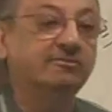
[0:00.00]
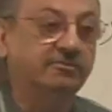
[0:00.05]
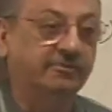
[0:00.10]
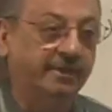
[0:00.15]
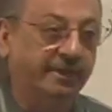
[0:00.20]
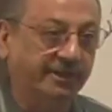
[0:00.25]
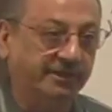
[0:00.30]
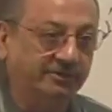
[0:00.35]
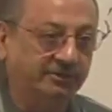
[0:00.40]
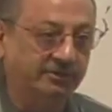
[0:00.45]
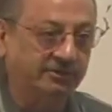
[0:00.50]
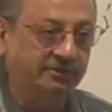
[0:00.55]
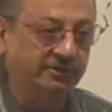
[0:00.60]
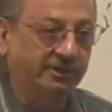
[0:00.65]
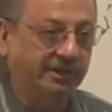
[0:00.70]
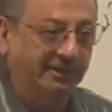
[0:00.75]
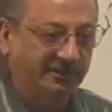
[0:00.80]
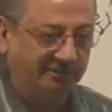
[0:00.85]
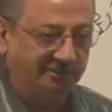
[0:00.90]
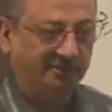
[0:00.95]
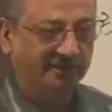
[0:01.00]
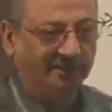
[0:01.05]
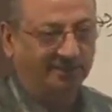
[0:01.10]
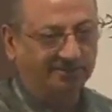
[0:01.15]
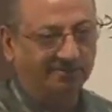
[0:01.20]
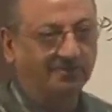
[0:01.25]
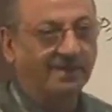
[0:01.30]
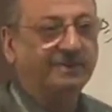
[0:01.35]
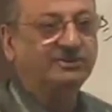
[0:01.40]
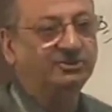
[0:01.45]
case. It's
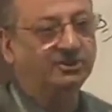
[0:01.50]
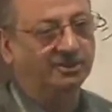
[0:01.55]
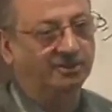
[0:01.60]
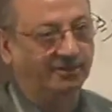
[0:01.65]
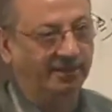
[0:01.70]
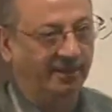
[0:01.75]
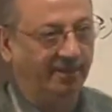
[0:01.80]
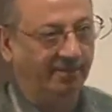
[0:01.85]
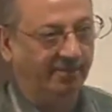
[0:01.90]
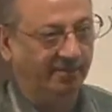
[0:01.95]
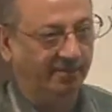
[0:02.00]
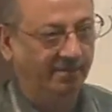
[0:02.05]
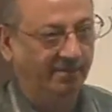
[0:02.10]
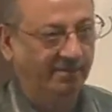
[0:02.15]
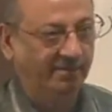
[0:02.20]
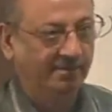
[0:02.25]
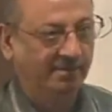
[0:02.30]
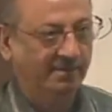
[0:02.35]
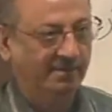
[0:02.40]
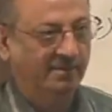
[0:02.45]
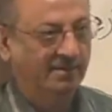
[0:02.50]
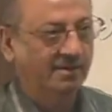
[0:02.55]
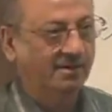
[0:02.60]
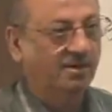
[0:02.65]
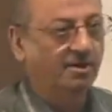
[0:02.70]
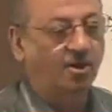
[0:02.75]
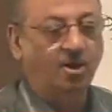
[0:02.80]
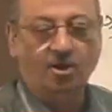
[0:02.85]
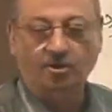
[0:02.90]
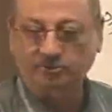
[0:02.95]
mentioned there.
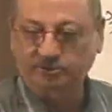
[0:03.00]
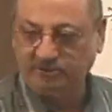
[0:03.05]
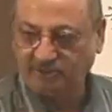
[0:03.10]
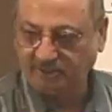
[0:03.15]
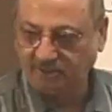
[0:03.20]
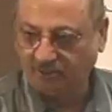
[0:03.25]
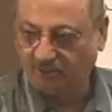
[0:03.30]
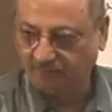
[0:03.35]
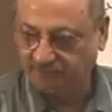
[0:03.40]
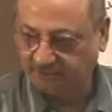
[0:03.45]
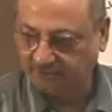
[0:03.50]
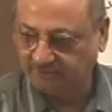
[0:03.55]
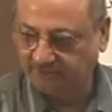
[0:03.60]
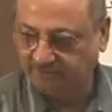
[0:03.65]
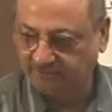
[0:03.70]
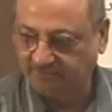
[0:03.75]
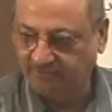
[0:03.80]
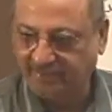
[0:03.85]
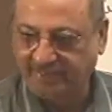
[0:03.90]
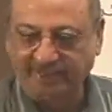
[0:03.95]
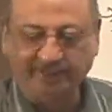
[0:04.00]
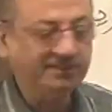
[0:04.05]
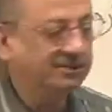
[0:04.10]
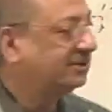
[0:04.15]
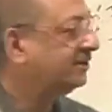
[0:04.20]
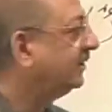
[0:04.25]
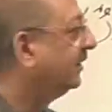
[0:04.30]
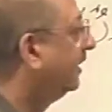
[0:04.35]
Objective case